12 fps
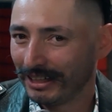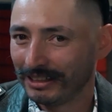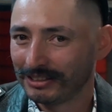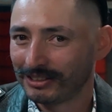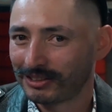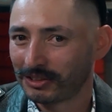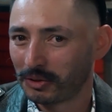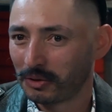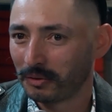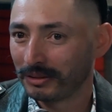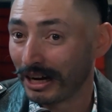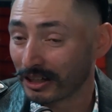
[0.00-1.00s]
And
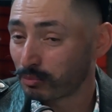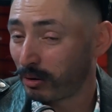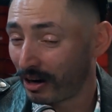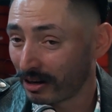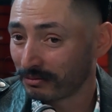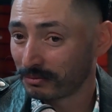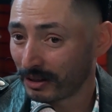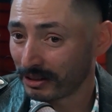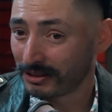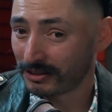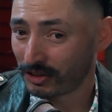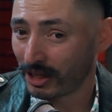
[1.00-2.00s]
so that's part of
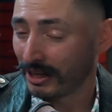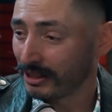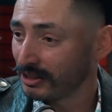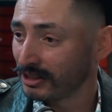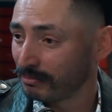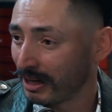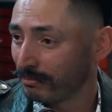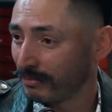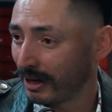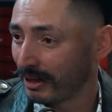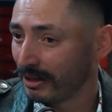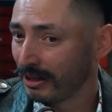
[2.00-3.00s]
what's challenging my
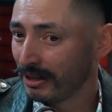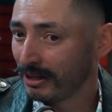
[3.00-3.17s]
mind,